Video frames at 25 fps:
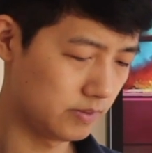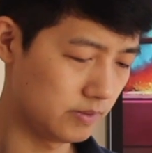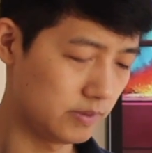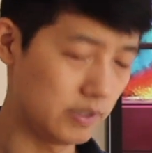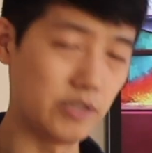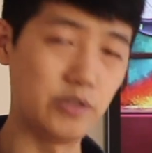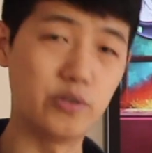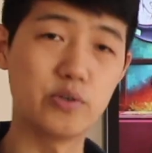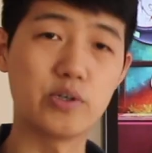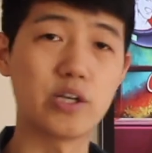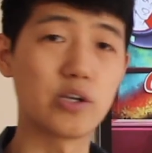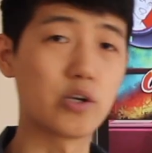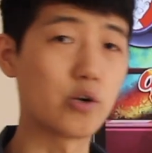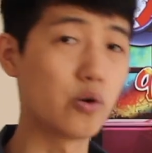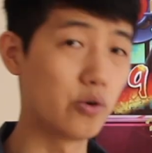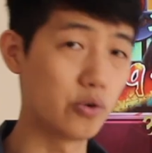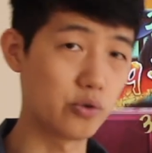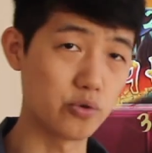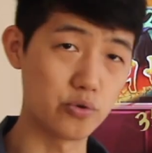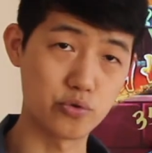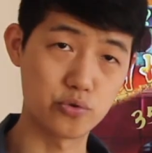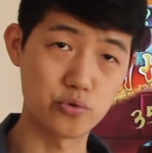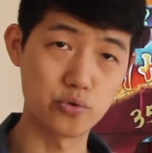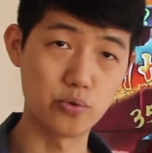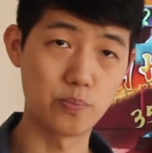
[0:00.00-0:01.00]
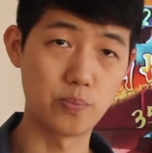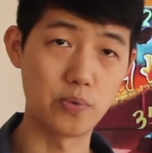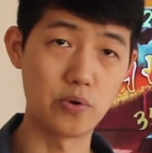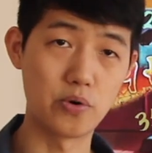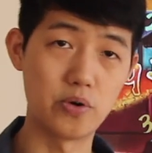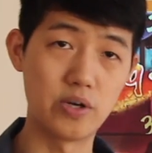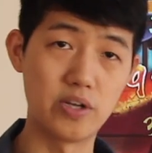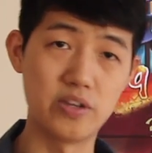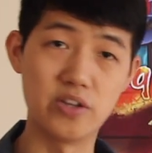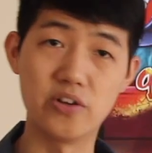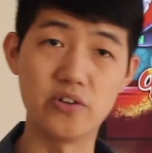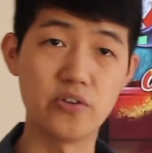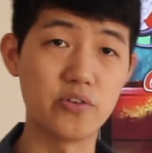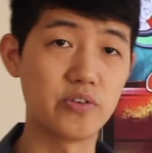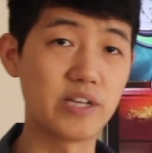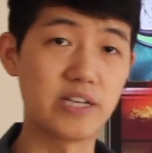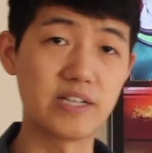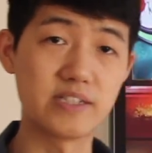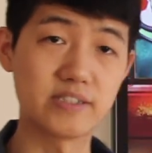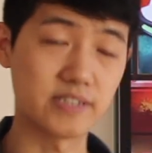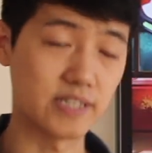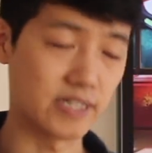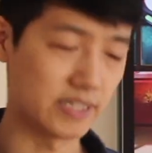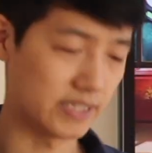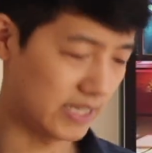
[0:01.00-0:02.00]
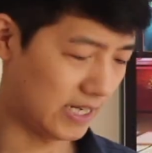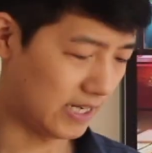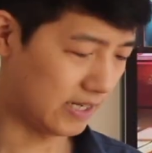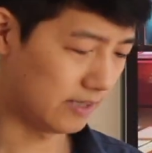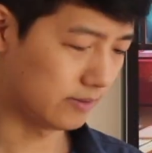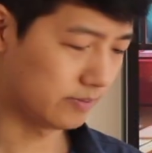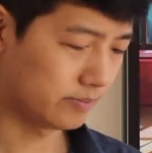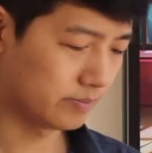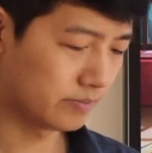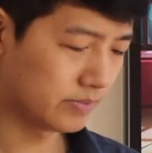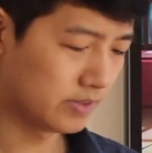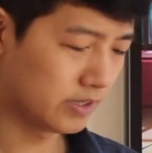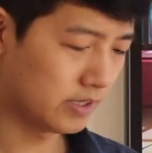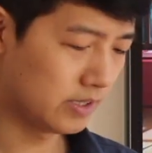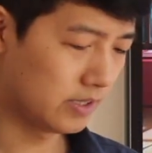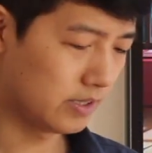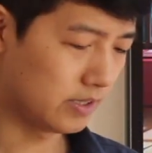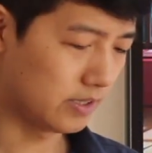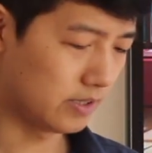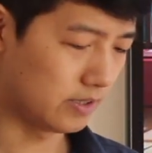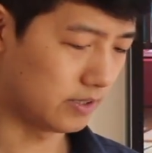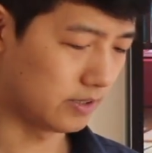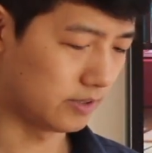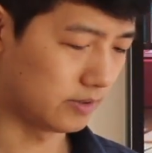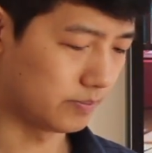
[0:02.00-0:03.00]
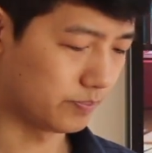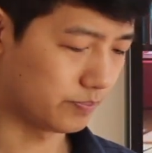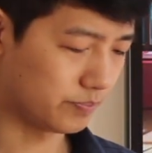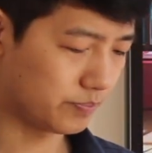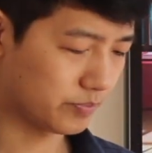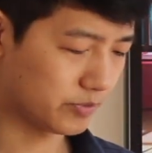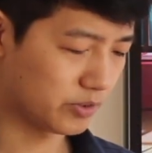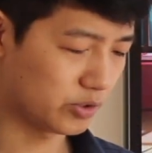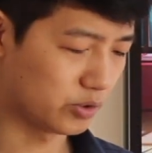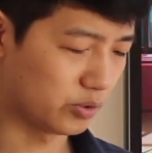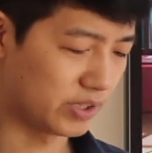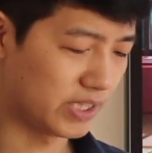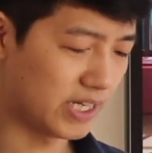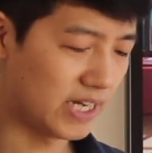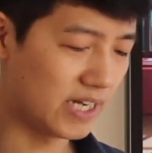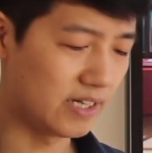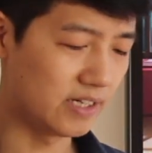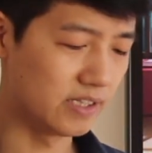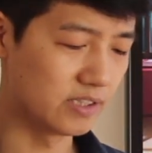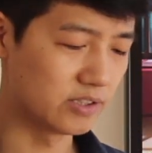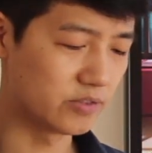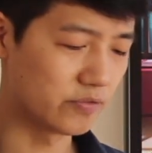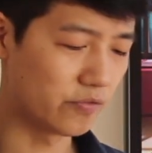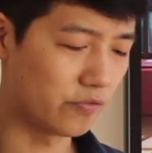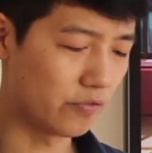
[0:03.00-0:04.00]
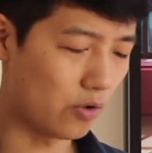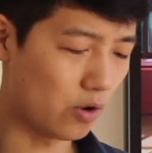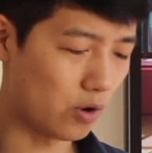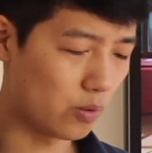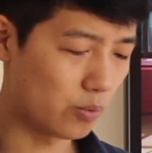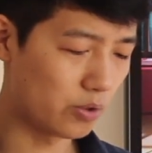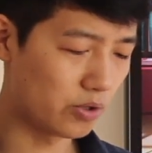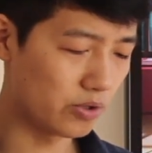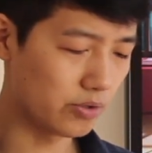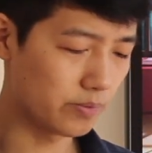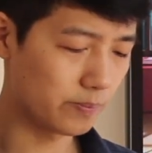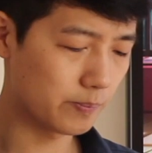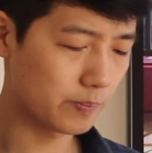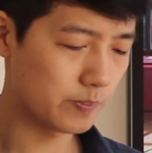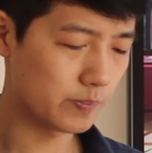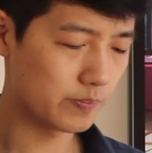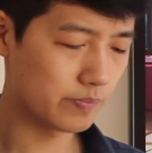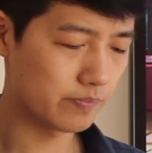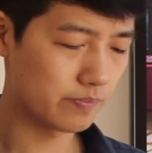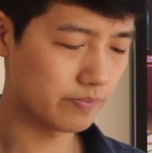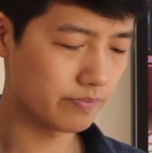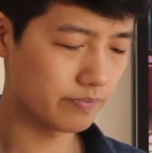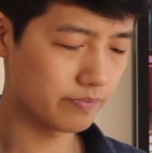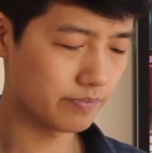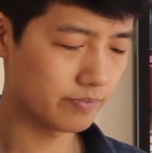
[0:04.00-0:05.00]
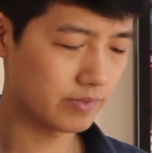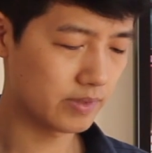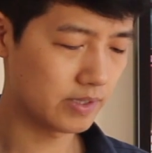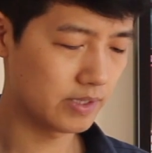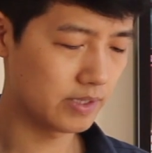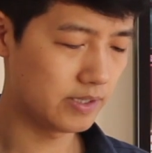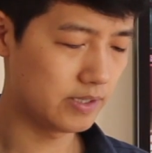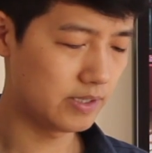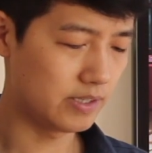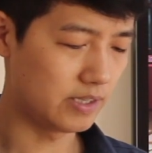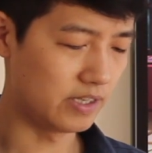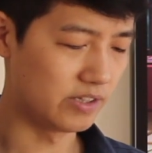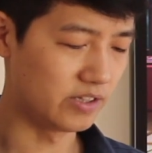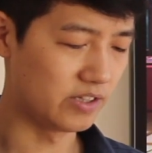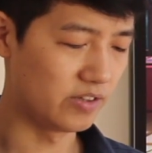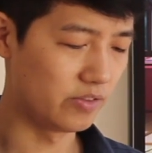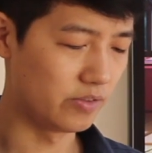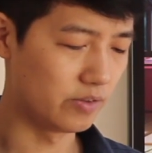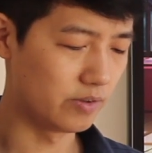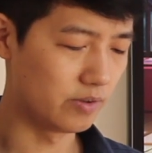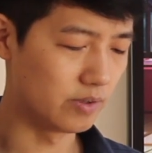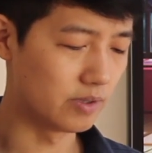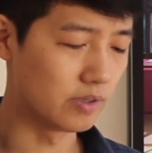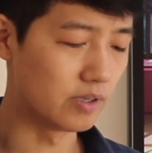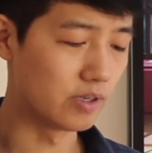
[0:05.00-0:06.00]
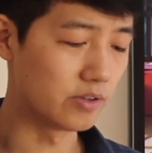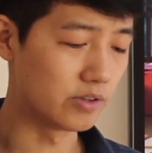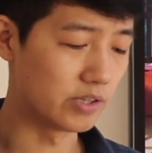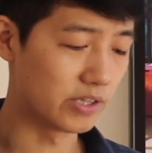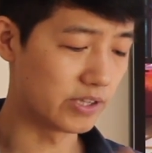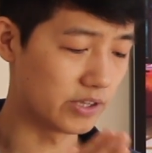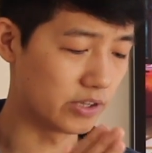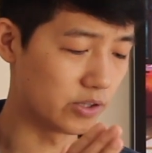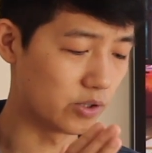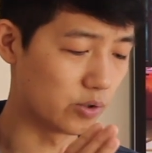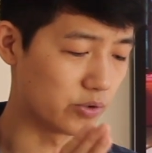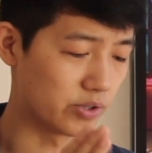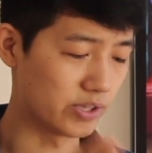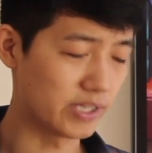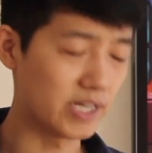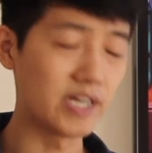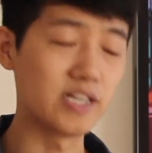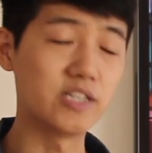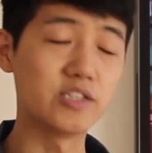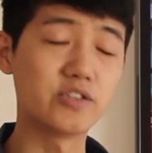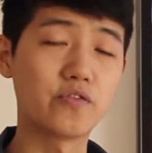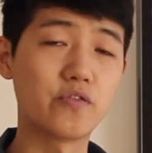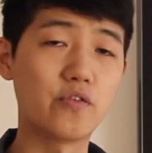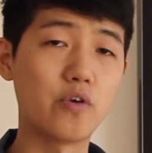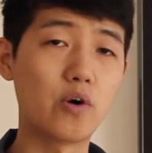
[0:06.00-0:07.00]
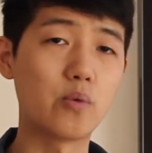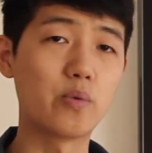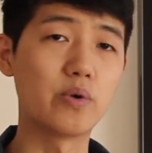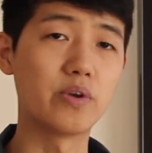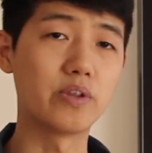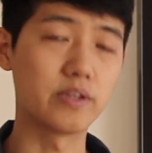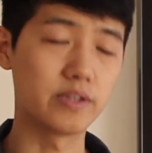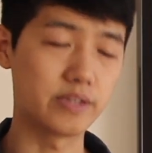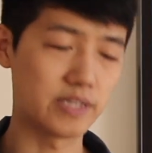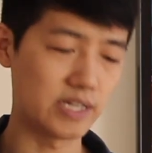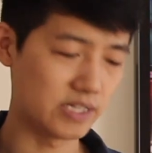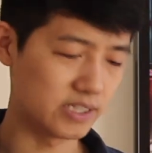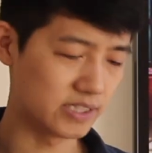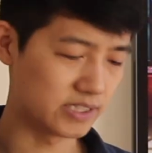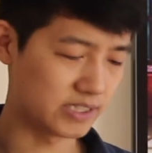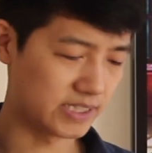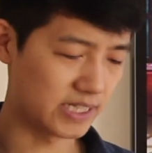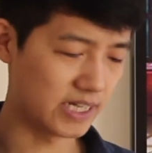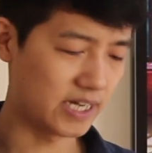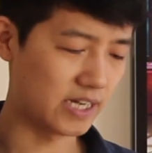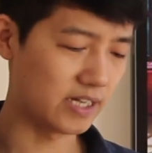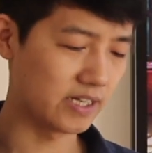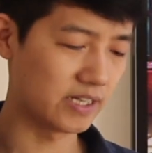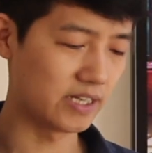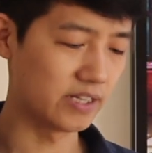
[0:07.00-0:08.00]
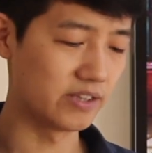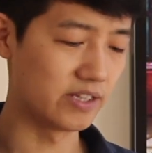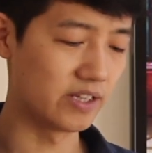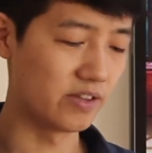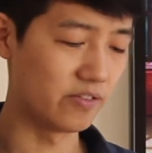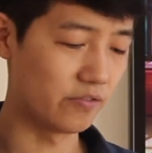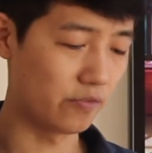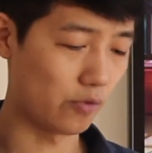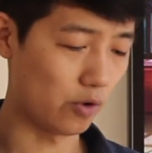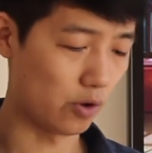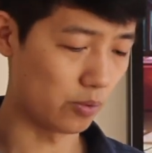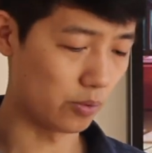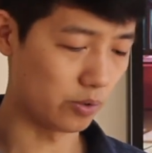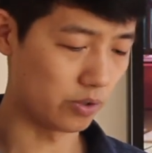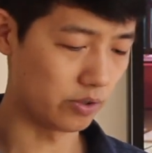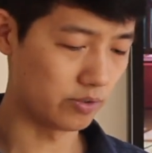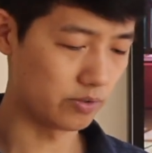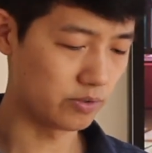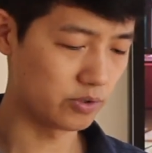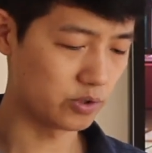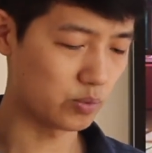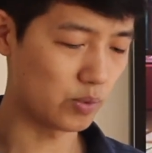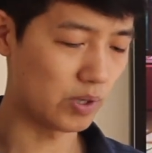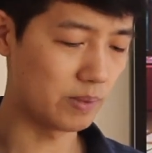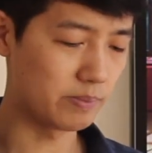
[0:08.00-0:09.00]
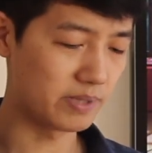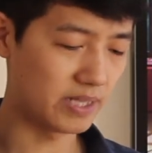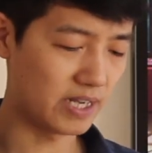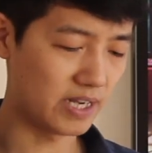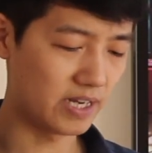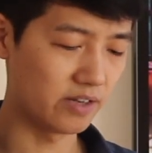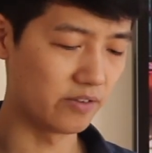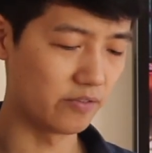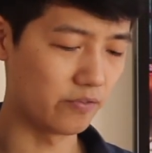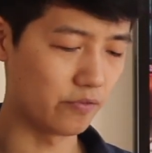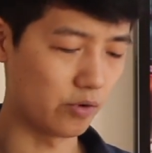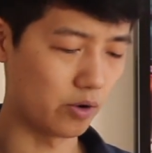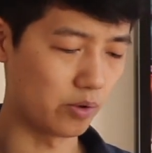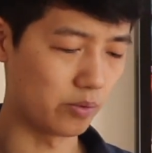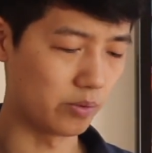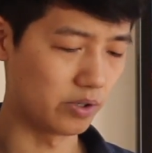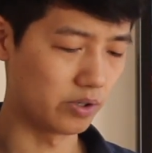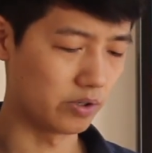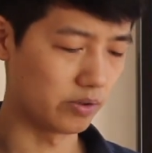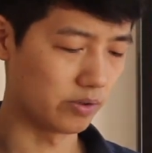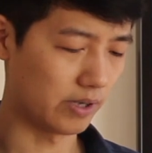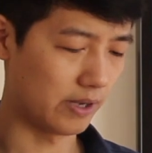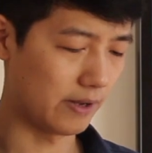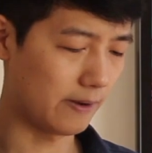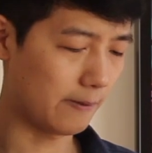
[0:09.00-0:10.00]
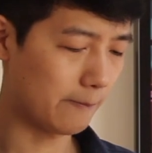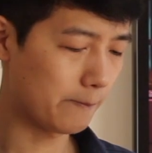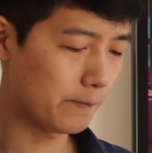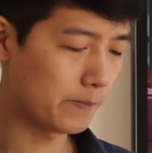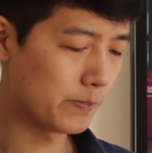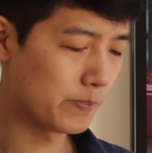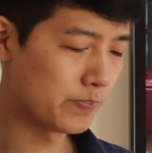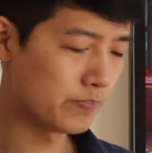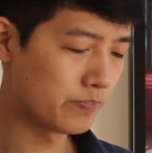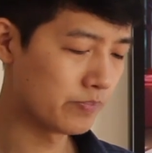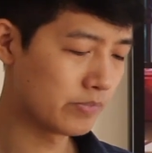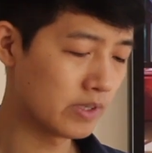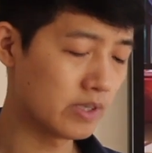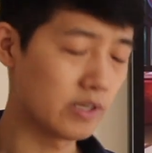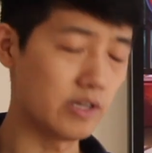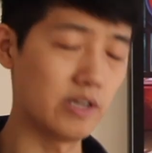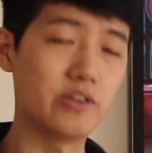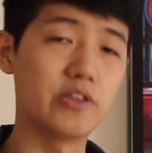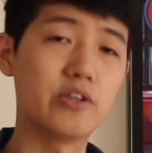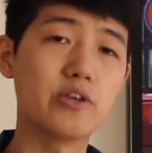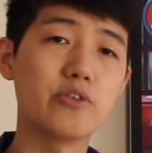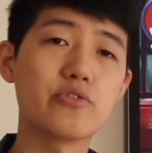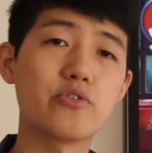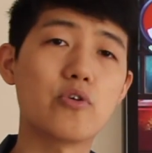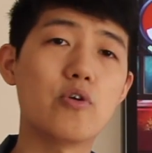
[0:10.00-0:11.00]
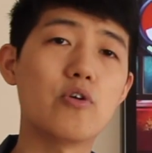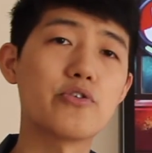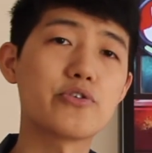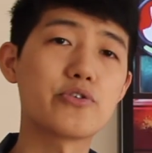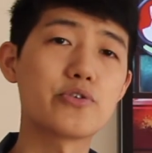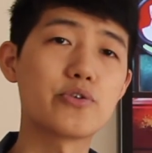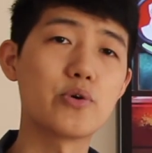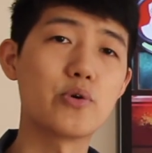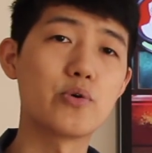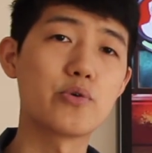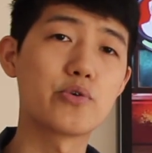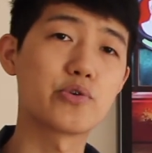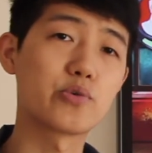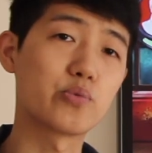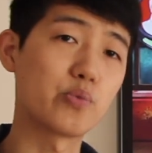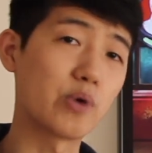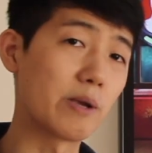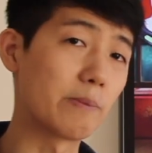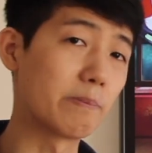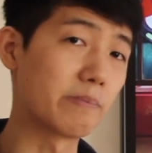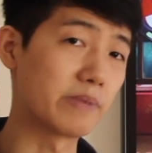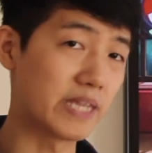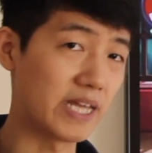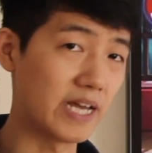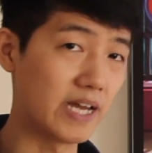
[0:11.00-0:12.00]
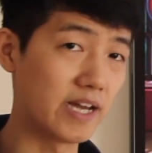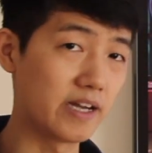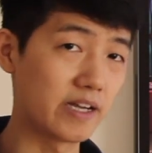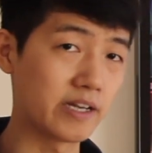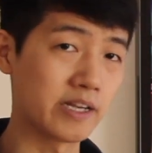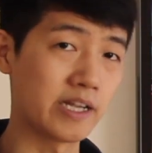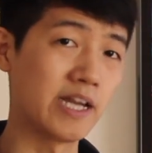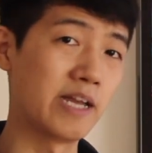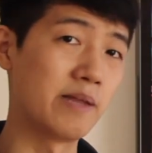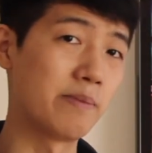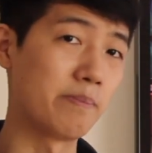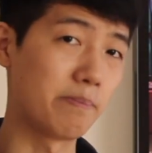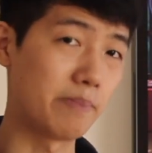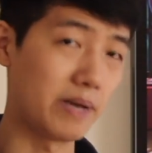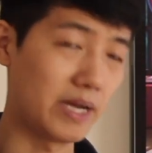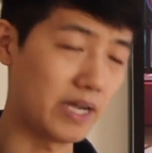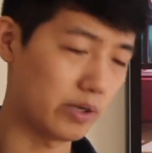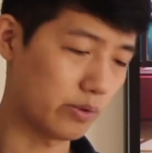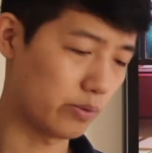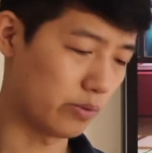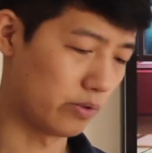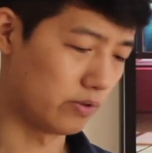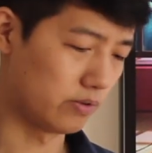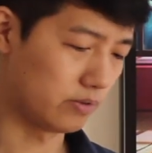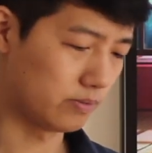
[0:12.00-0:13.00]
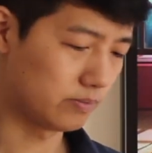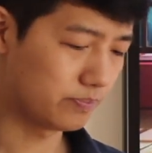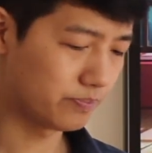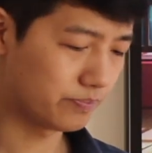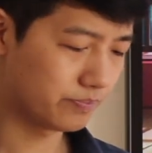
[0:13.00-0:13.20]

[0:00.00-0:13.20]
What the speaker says: And you can go into super and other things like that. So that is forward, and then no, that is forward, that is down and then forward. Swipe down and forward, okay? And there's also swipe down and backward.